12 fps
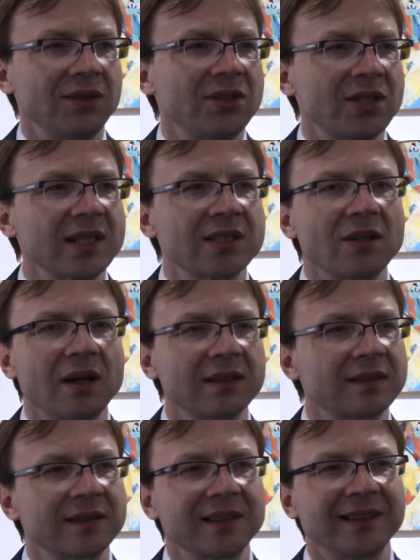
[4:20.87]
Just
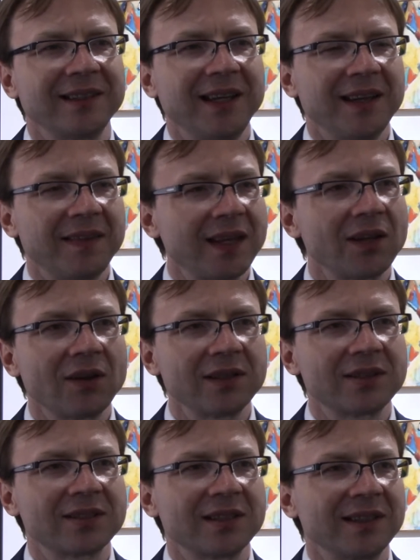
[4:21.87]
not, they are
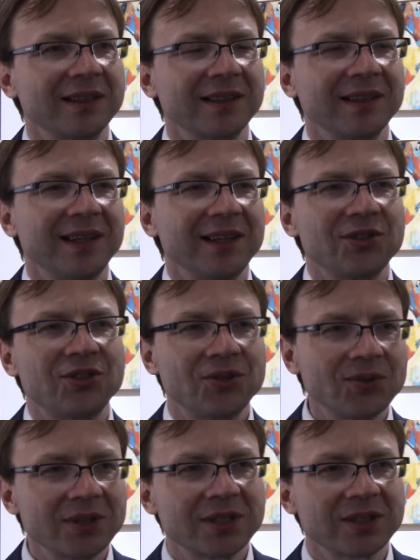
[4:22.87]
not
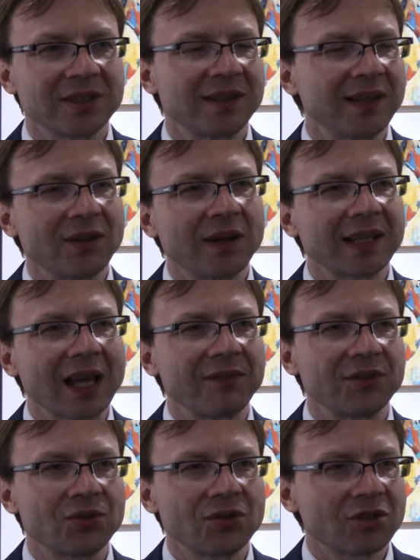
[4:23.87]
Jewish, they don't
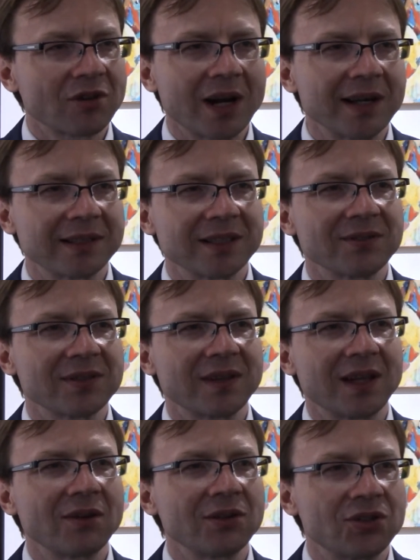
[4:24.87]
have Jewish relatives,
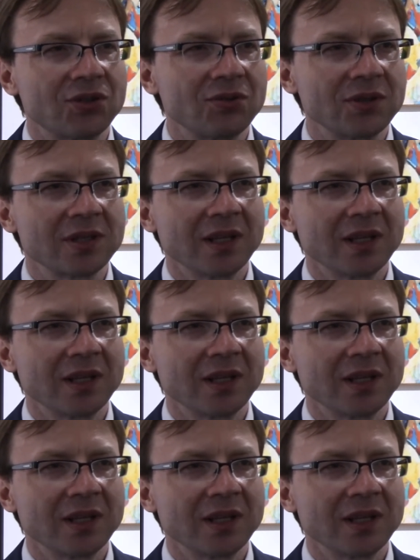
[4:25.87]
they are not Jews,